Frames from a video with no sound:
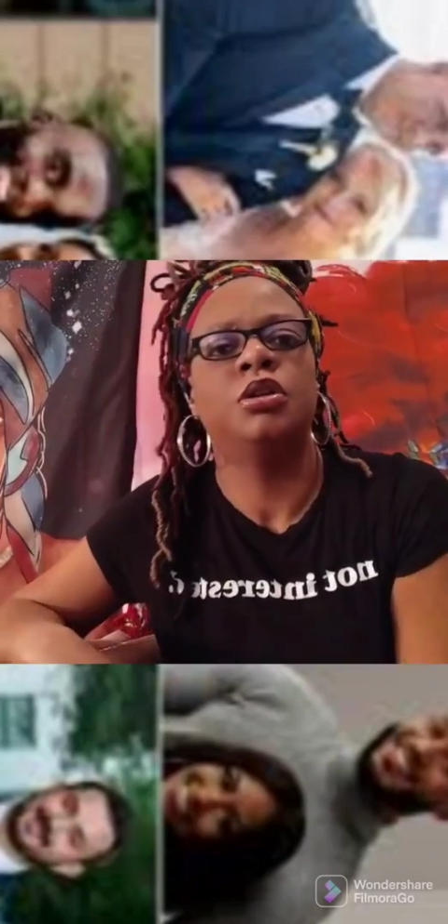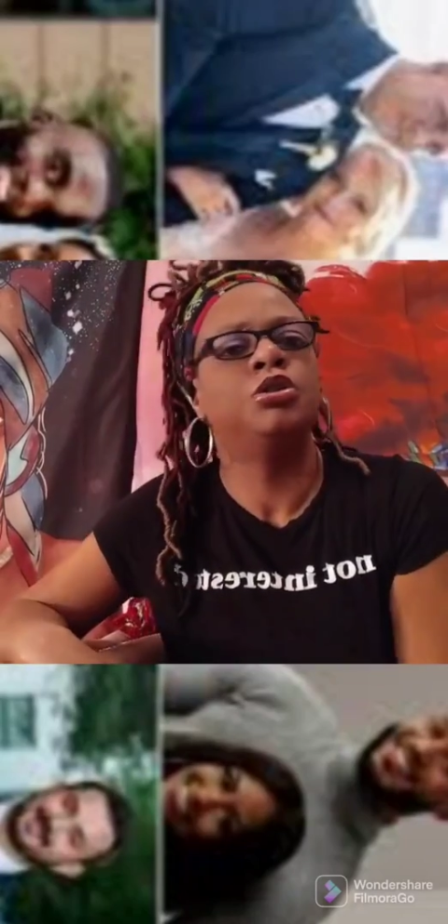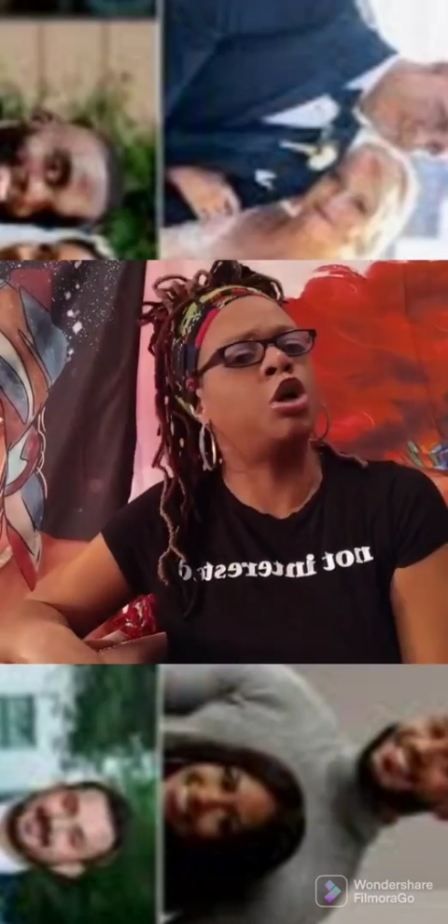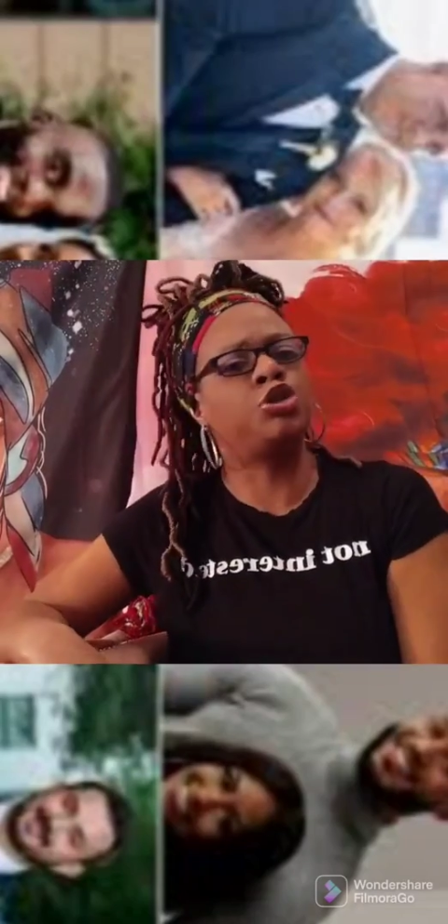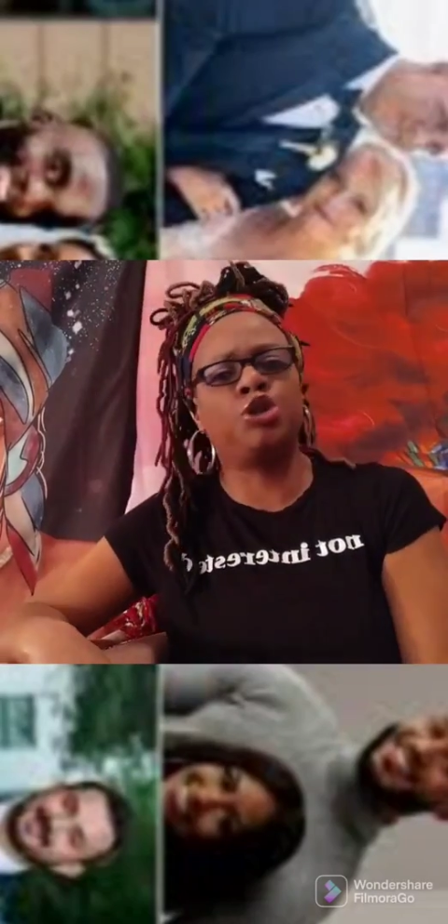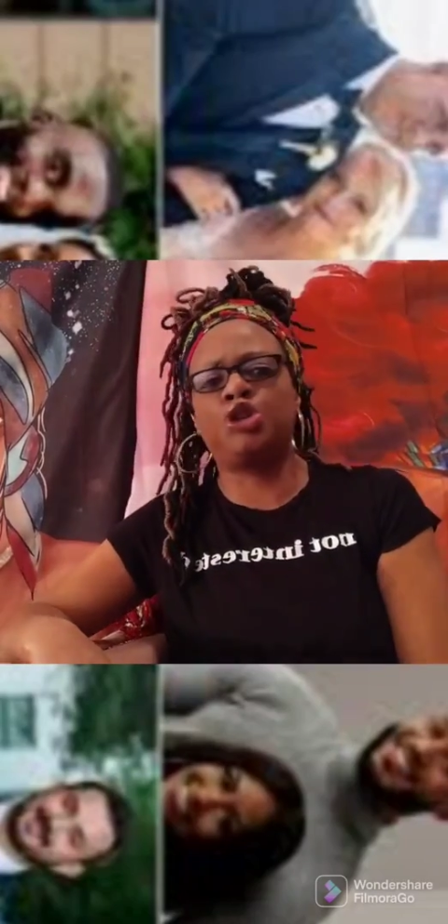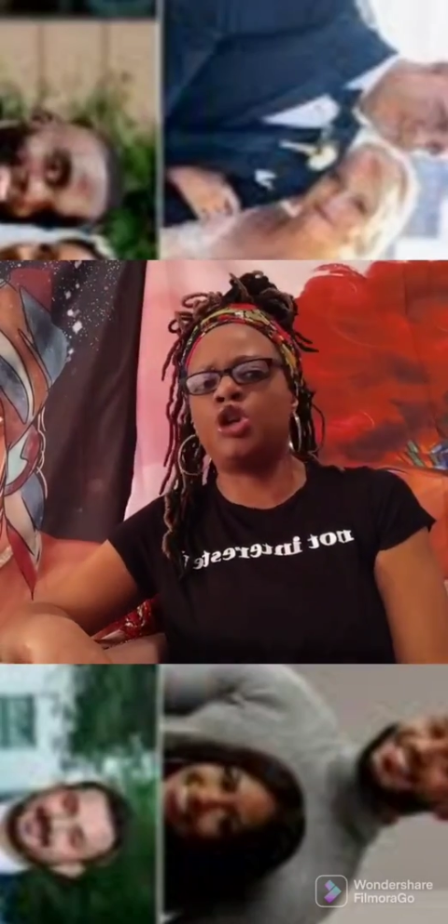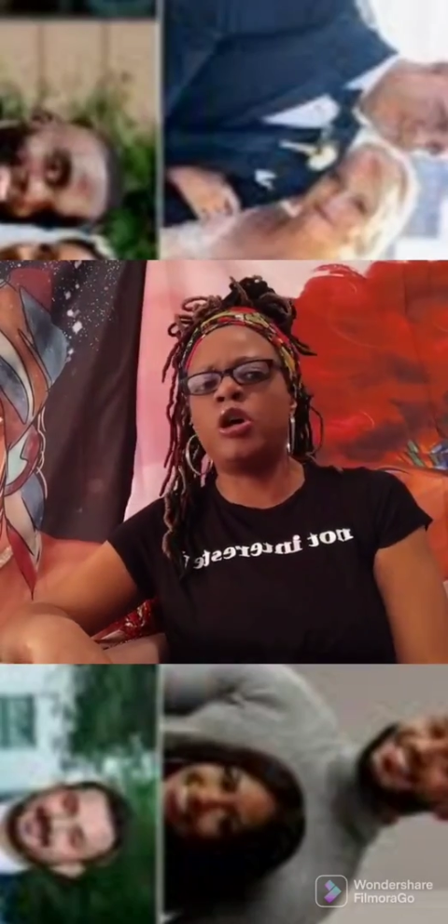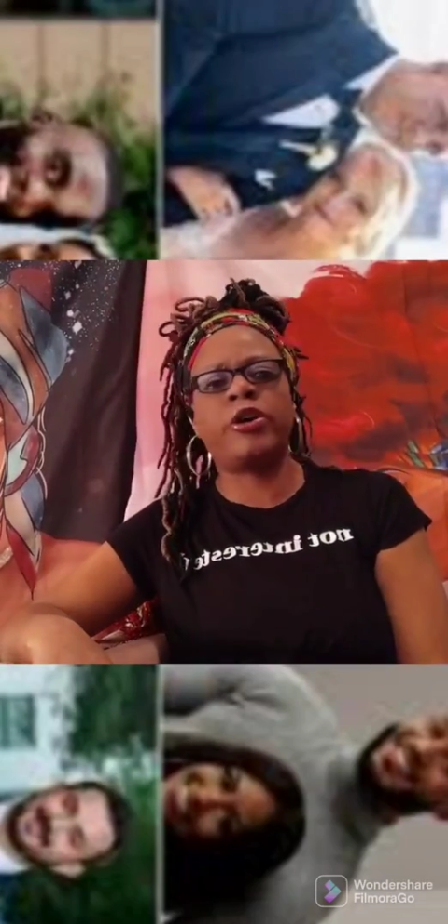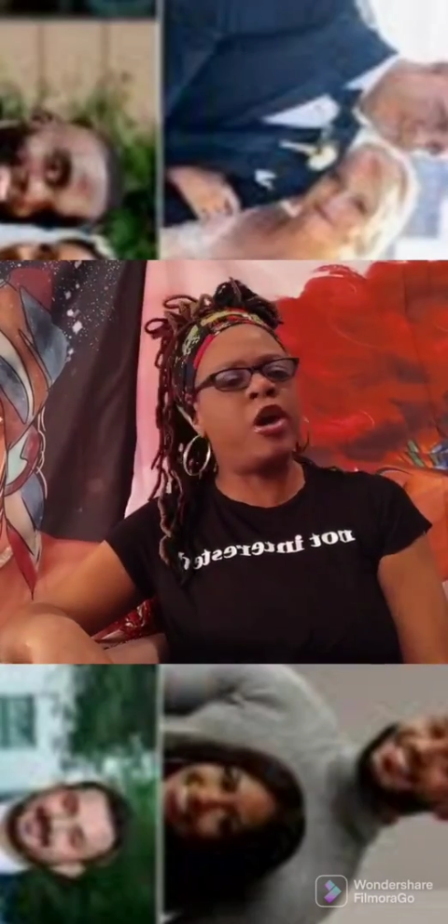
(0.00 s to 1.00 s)
Don't you
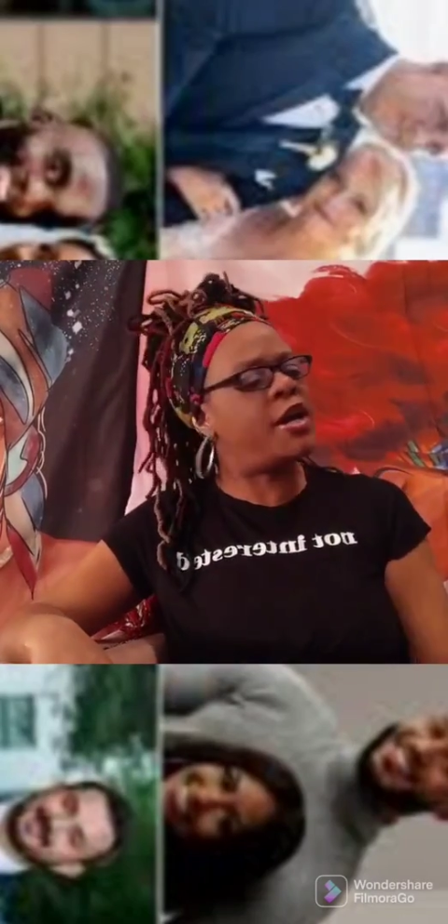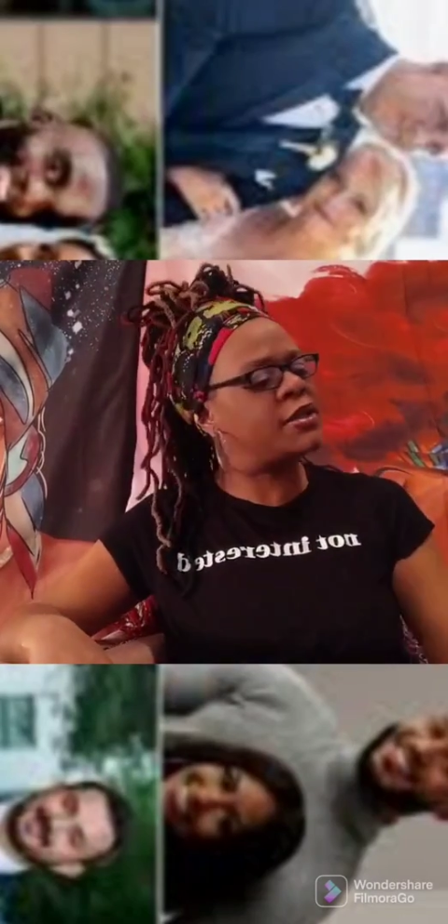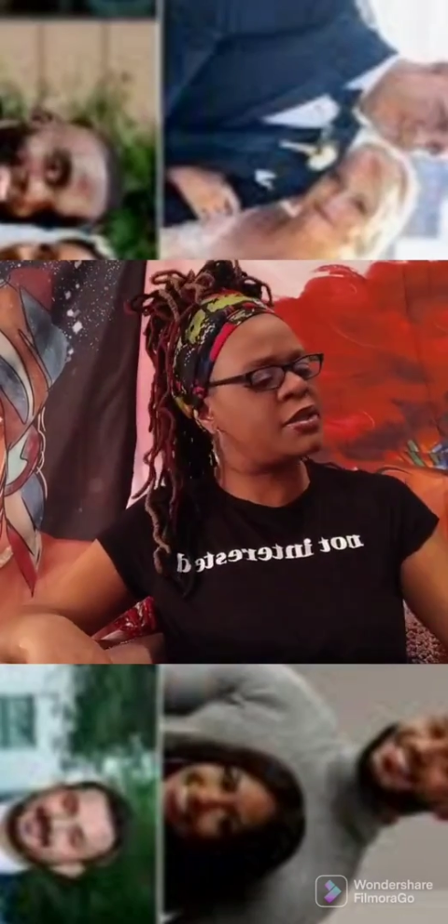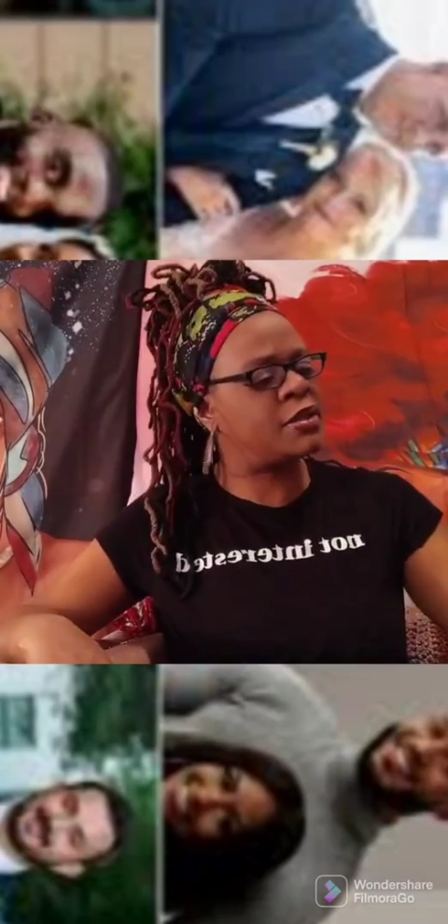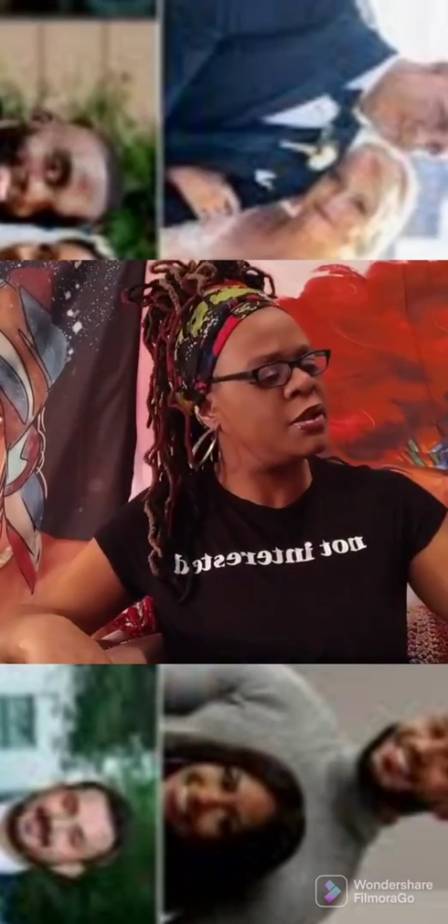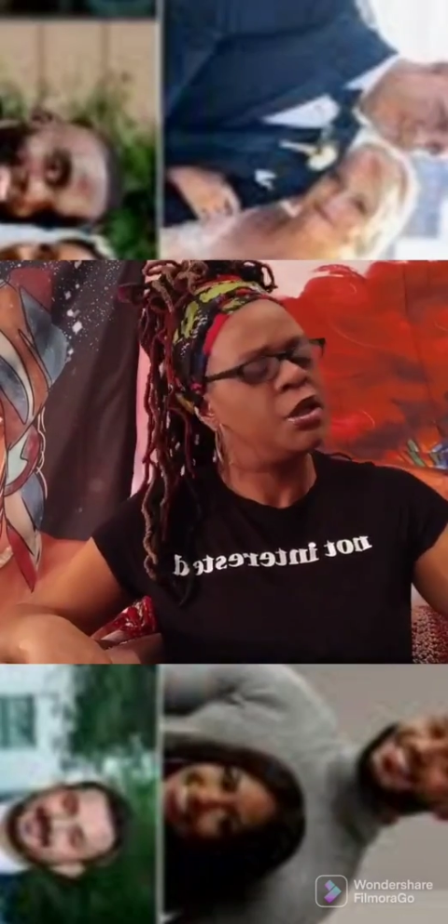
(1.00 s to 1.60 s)
do it, Chris.